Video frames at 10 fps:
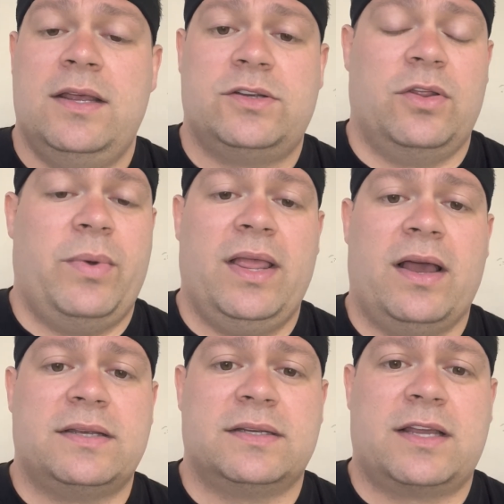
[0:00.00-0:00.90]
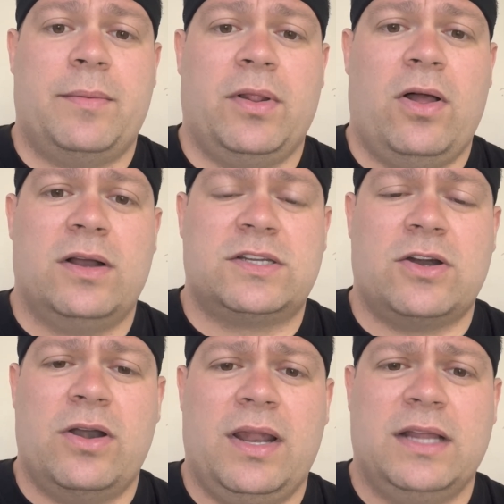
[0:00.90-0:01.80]
So the weight loss is coming along.
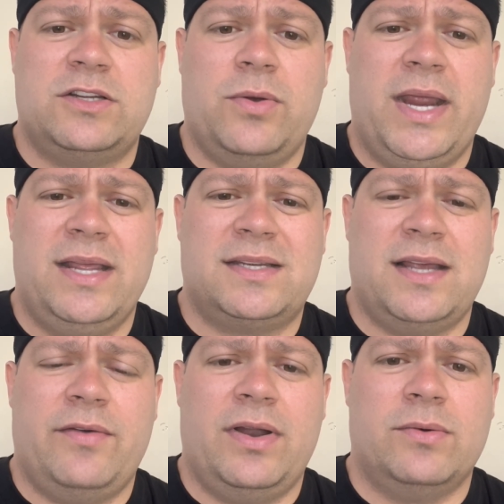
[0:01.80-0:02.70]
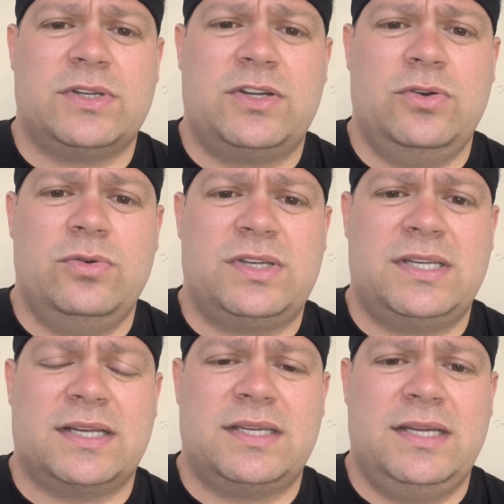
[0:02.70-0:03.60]
Started at 287. I was
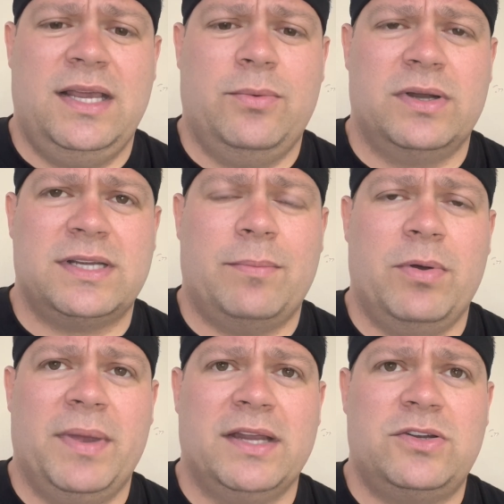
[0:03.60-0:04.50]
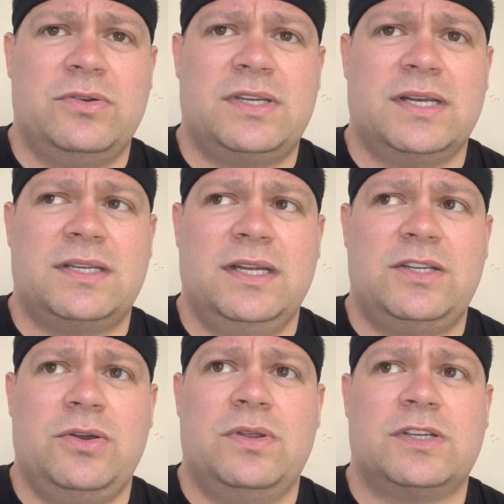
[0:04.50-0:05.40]
260. What does that put me at?
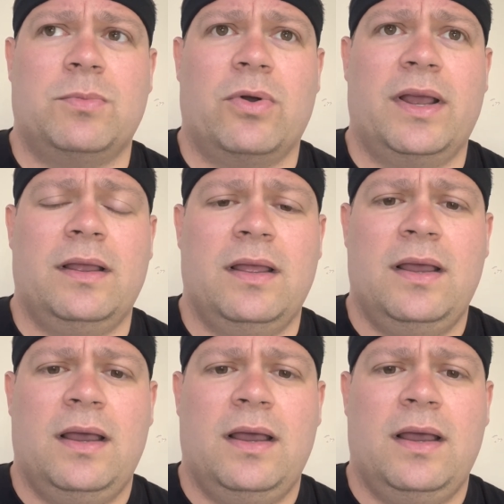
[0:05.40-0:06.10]
262 this morning.